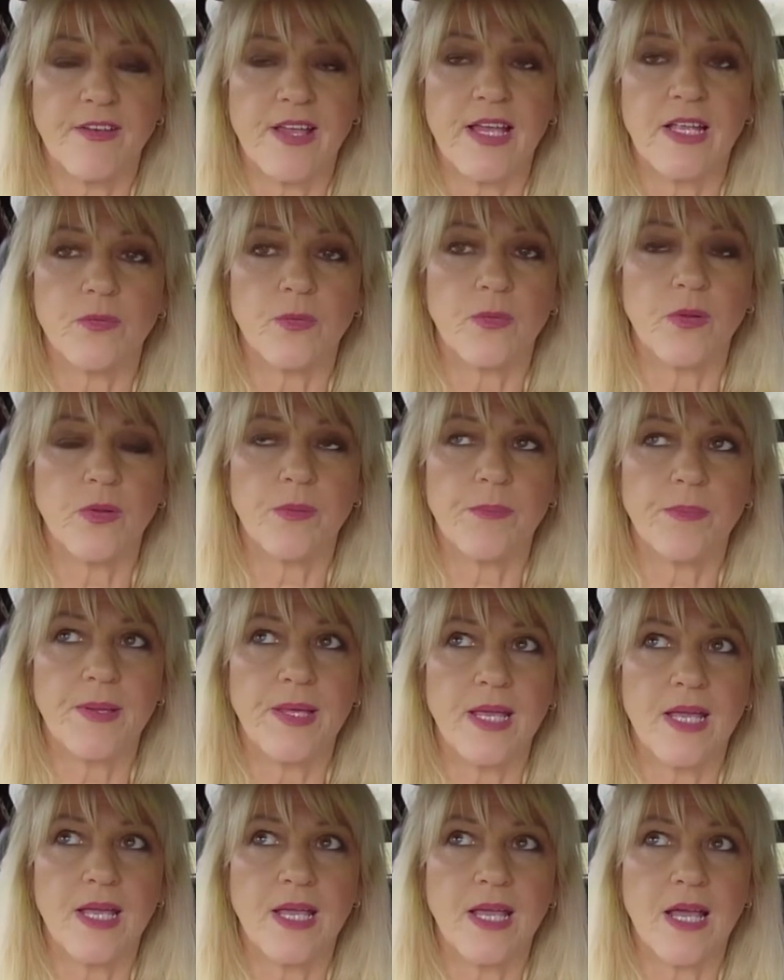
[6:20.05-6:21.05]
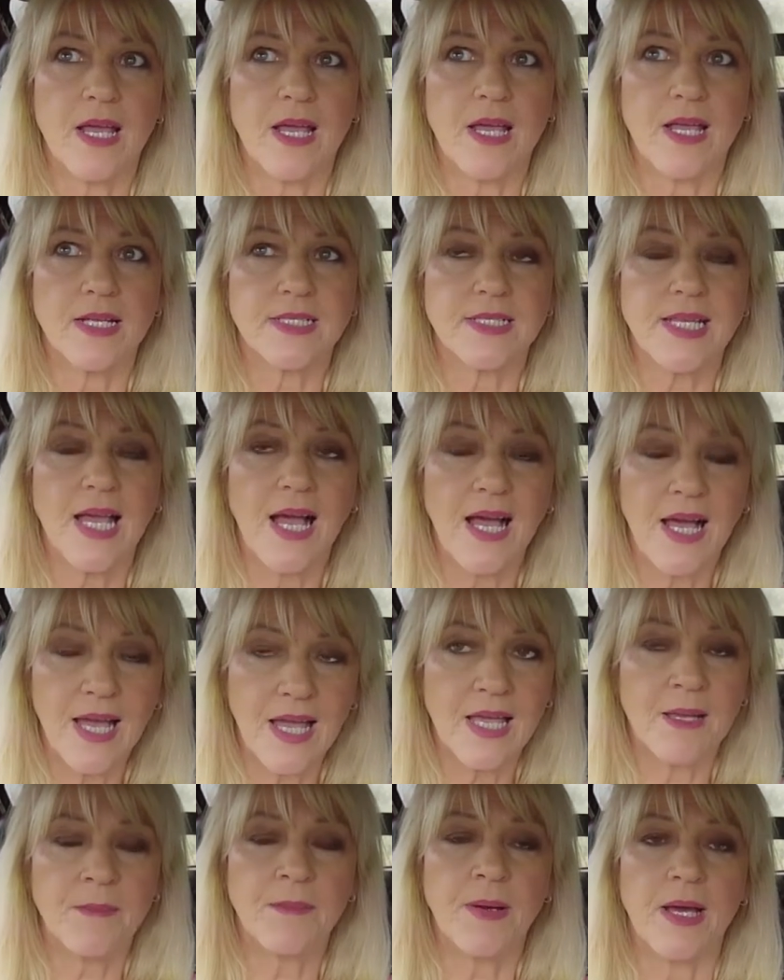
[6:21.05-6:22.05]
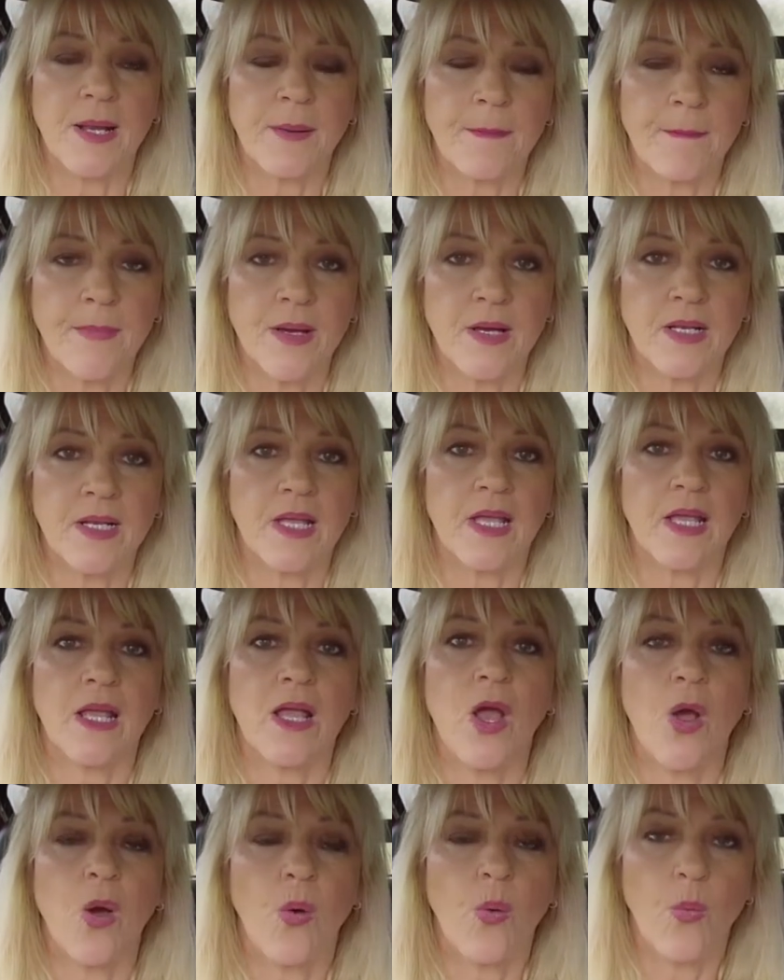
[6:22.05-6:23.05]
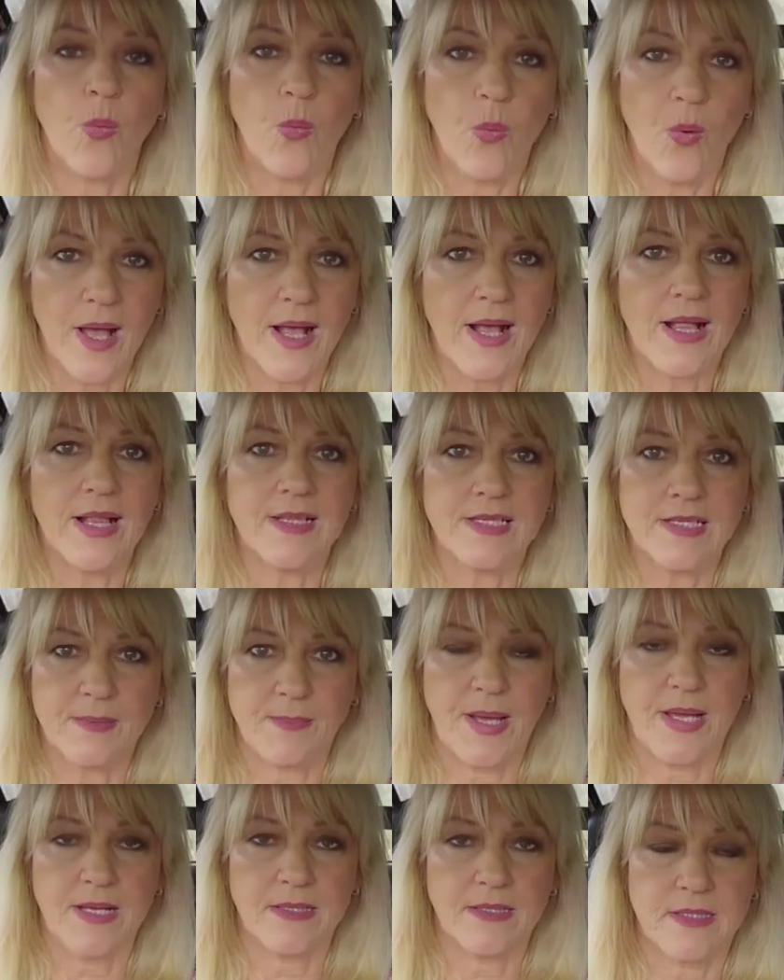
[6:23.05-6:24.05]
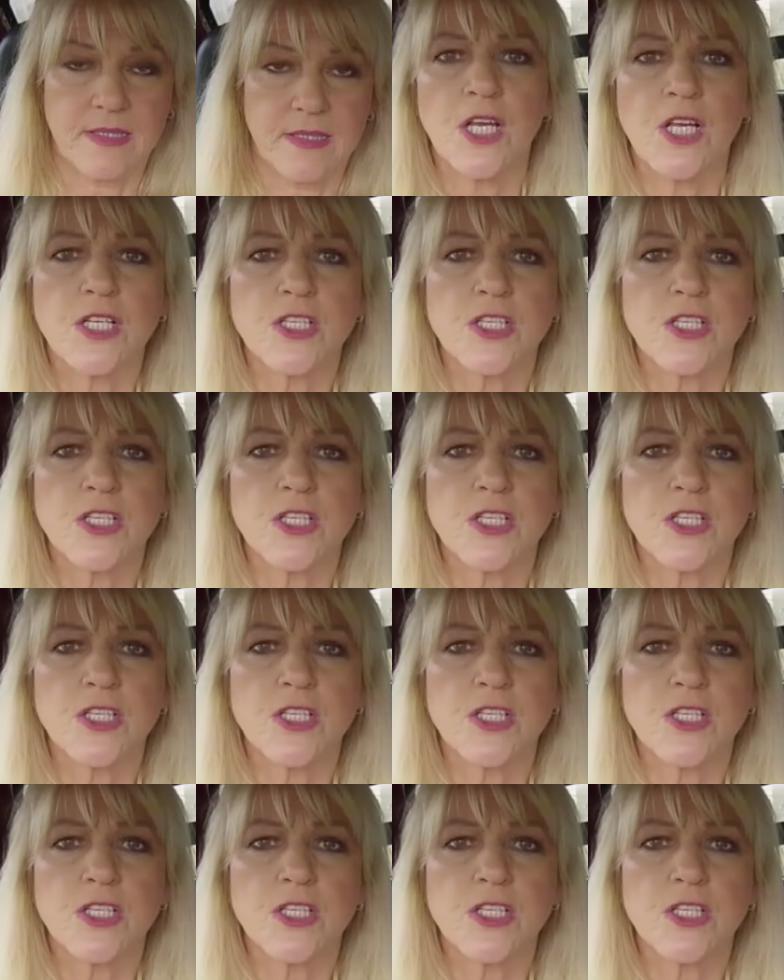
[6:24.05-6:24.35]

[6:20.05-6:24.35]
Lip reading: It will be time and money well spent.